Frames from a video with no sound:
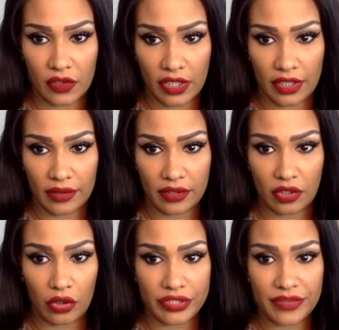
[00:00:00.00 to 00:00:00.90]
Okay. An
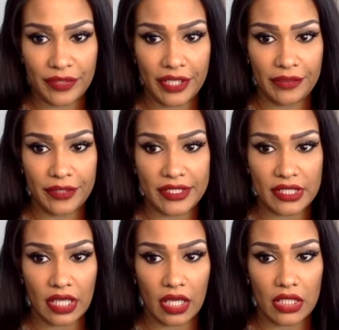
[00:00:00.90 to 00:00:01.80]
ultimatum is
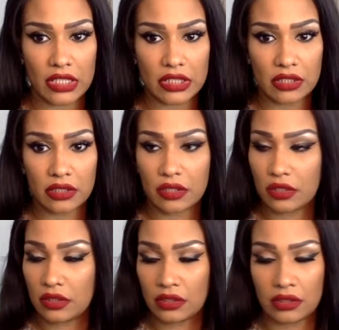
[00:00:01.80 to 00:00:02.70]
not
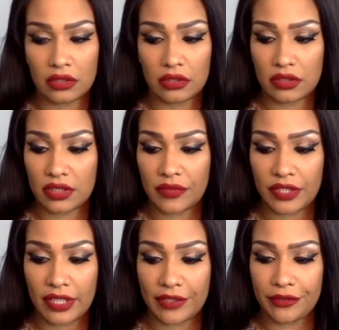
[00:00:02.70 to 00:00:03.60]

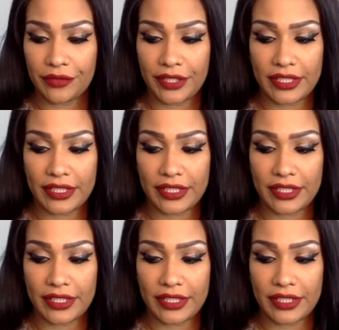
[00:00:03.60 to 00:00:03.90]
something like a threat.